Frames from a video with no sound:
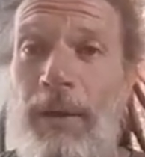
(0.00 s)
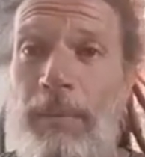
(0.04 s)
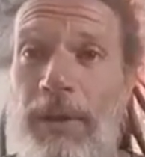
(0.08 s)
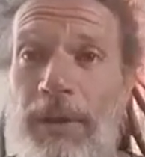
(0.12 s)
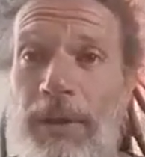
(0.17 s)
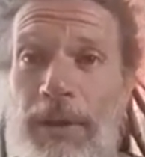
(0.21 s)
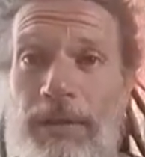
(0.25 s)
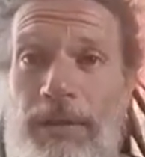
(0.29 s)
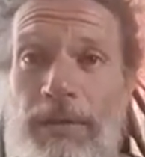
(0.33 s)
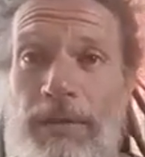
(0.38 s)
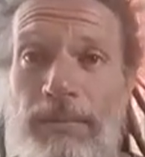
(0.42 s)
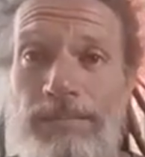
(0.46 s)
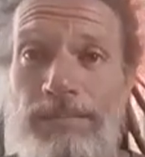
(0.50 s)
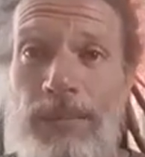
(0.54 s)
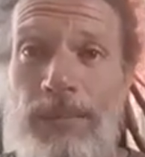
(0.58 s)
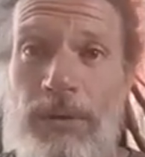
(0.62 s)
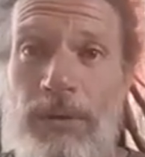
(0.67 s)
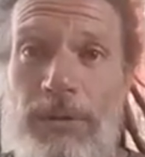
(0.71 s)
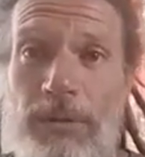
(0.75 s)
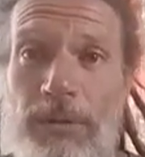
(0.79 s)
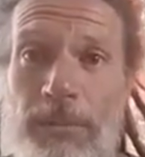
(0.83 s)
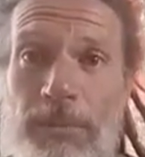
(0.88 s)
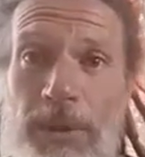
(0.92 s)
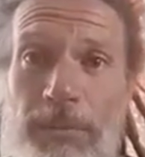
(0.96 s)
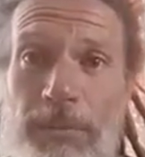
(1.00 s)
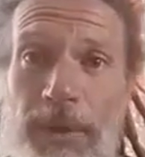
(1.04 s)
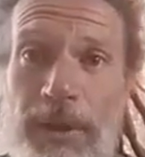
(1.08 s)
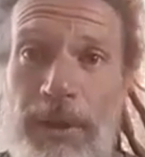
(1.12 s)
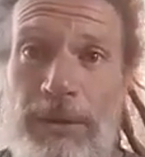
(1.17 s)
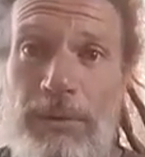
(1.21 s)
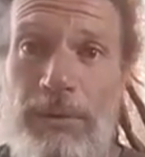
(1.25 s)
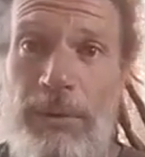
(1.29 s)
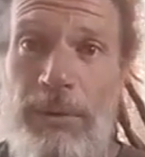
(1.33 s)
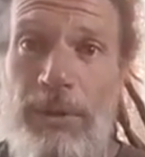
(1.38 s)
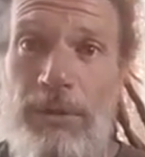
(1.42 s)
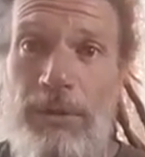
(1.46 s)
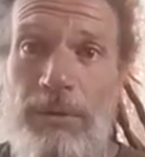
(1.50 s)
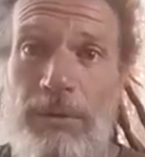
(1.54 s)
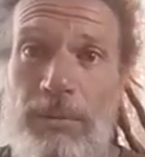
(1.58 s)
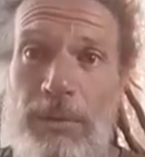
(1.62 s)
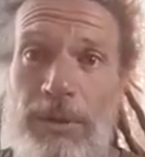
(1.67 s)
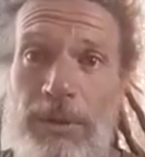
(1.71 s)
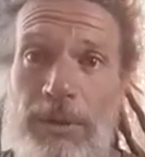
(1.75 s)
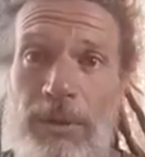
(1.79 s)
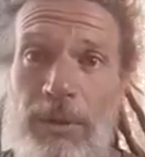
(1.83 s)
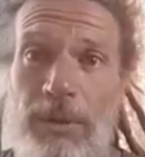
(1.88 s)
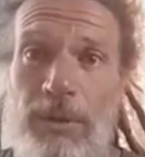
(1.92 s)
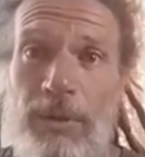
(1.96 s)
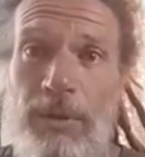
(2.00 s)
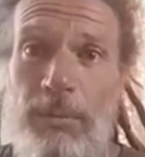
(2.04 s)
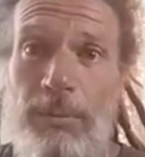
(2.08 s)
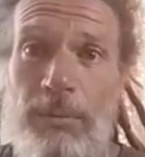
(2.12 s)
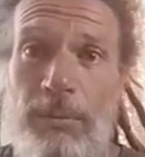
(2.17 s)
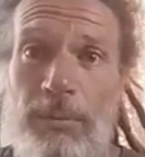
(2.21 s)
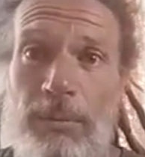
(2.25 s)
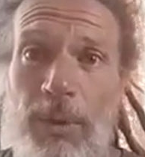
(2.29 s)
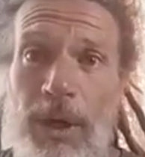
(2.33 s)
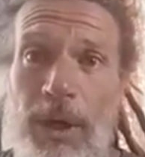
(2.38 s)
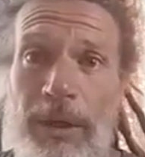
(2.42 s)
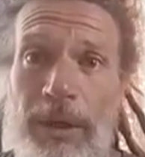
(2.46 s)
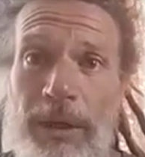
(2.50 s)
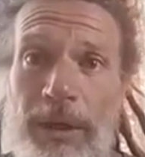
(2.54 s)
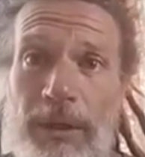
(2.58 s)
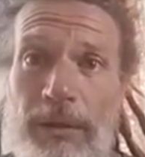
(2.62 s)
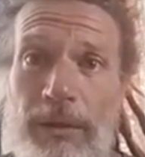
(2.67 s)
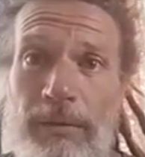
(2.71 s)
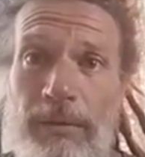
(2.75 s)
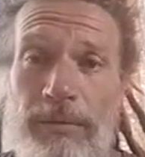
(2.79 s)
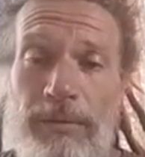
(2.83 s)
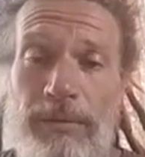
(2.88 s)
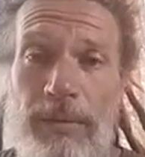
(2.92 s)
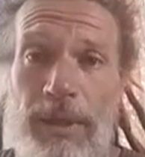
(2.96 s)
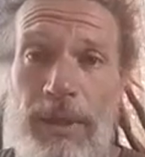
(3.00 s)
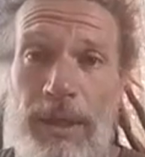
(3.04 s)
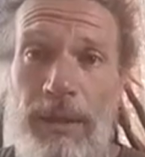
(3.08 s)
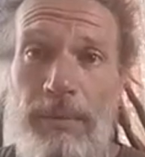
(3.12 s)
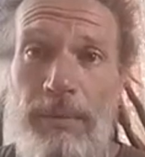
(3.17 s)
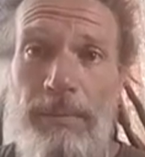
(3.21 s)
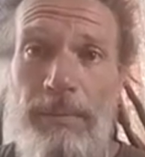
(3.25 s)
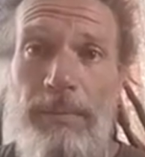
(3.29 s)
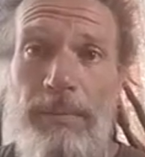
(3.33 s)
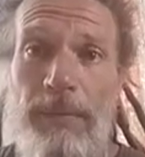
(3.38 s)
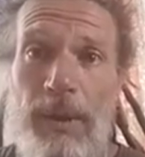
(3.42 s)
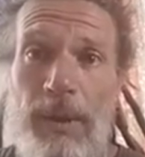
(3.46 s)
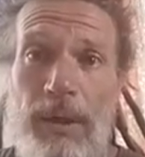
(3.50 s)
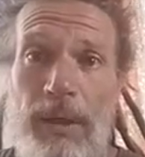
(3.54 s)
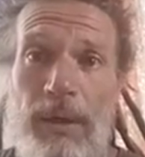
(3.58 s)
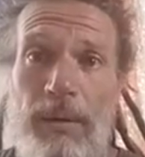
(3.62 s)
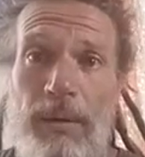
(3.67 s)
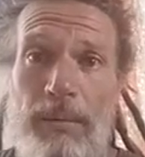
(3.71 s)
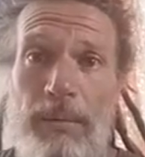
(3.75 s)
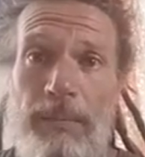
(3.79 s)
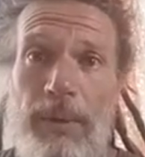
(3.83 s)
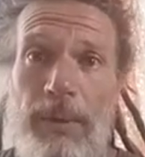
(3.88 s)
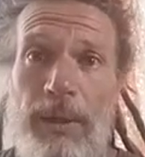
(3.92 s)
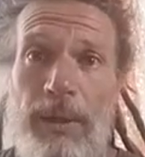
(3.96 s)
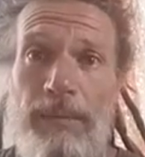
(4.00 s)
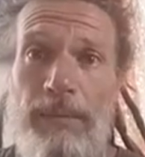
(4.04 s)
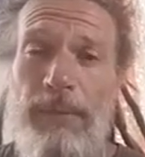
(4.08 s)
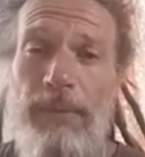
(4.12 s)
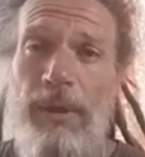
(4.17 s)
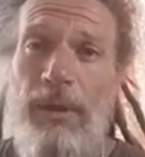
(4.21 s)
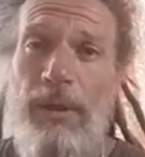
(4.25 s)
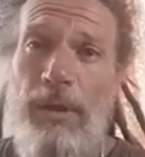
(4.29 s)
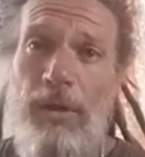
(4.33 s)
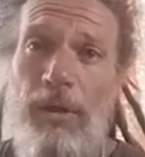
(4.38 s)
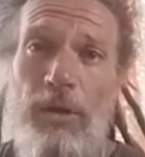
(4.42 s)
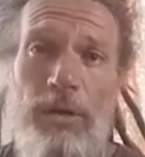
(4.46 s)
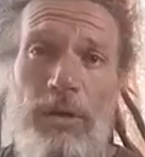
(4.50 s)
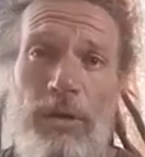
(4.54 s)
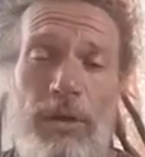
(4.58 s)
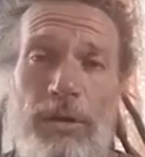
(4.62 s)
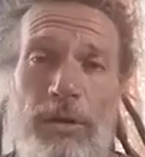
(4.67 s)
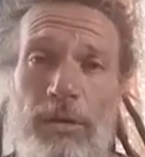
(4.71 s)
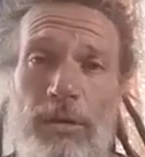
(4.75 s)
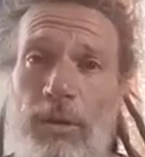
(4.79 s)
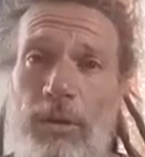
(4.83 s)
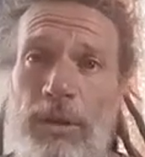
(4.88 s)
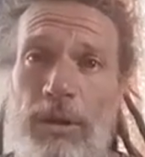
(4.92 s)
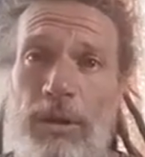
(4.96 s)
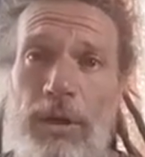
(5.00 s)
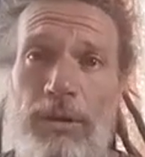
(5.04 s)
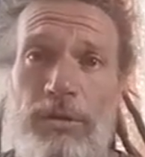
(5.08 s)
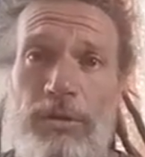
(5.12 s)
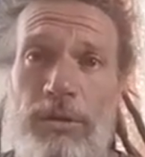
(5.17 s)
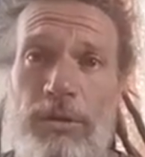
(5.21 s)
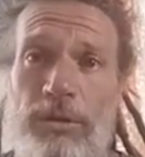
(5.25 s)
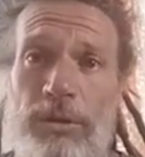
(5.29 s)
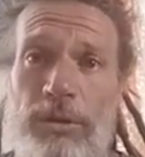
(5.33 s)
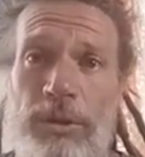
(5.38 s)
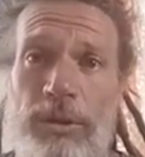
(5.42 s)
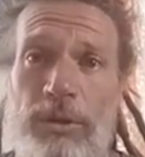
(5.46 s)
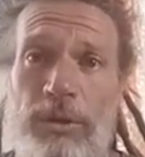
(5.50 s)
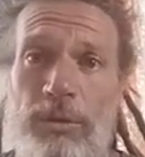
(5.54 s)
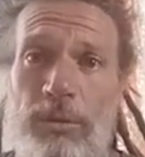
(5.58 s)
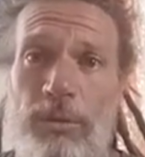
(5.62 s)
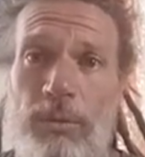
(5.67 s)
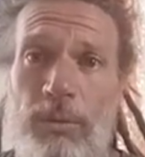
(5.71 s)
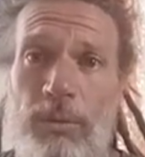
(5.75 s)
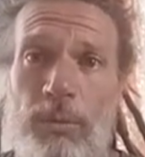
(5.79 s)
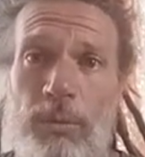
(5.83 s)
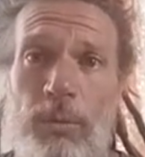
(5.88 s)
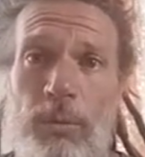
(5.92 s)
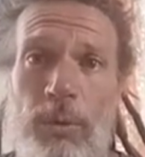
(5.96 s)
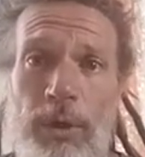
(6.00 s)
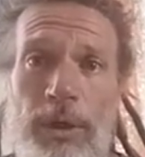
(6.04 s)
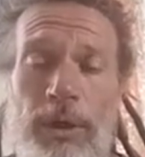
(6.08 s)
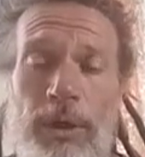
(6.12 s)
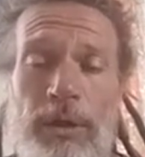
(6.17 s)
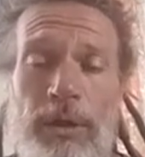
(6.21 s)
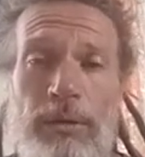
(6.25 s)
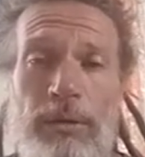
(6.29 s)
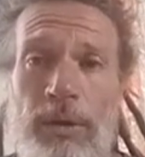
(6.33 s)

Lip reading: that's also been my experience with the whole Pranic thing. But you could also just work,